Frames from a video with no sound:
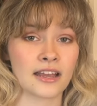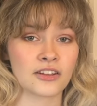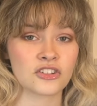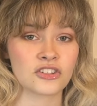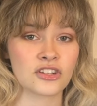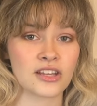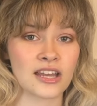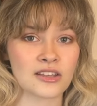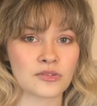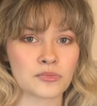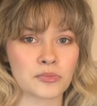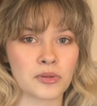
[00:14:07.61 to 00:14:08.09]

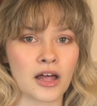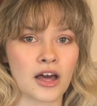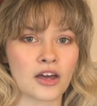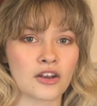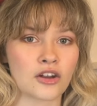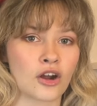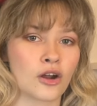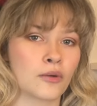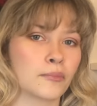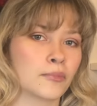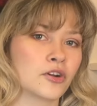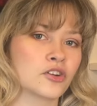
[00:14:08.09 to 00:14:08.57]
she has plot
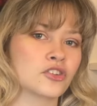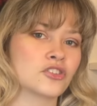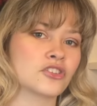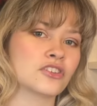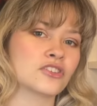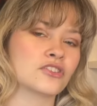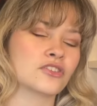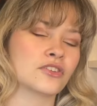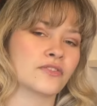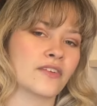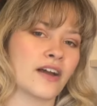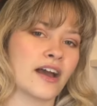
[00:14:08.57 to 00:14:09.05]
armor, she
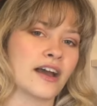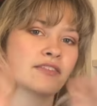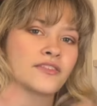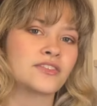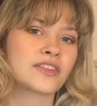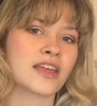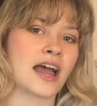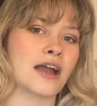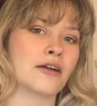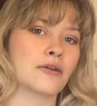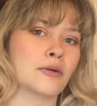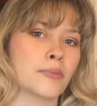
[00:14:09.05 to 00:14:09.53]
survives
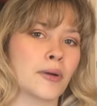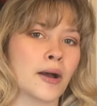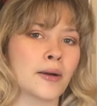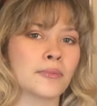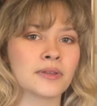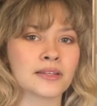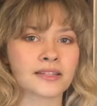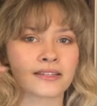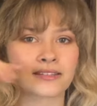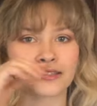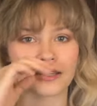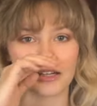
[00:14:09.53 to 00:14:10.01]
the High
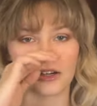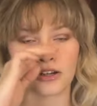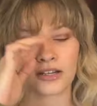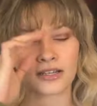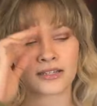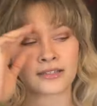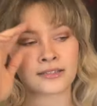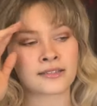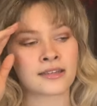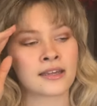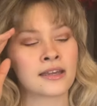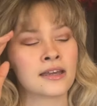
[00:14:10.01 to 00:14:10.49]
Republic
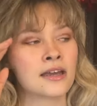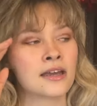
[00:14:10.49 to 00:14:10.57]
series,